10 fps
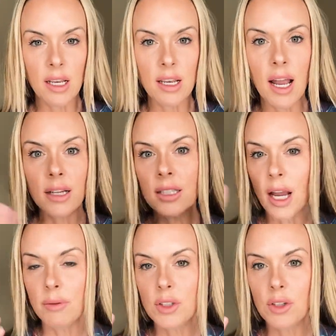next I
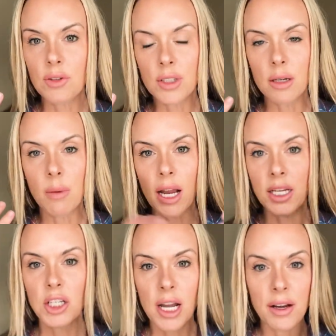would do some
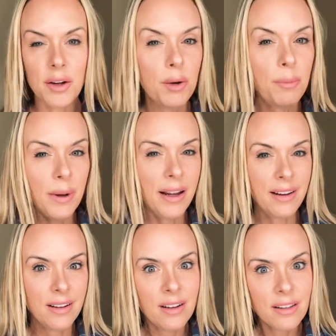eyeshadow, but
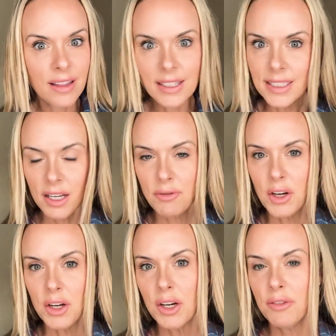that's it for
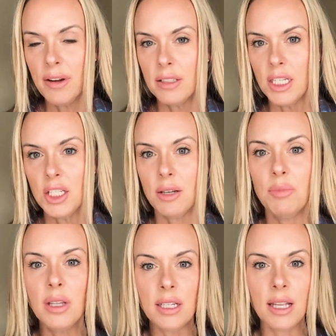your foundation.
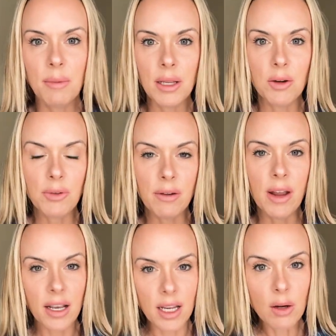Please let me know if you have
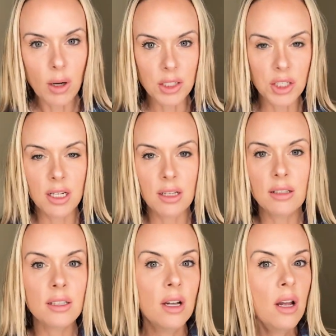any
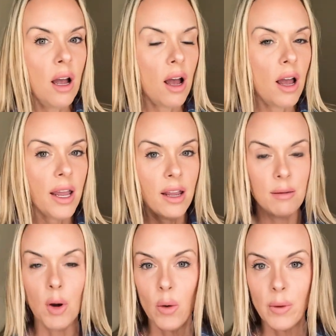questions. I am
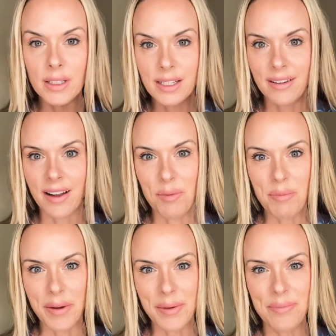always here to help
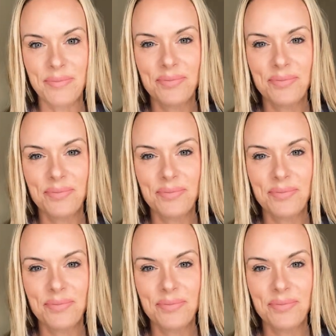you.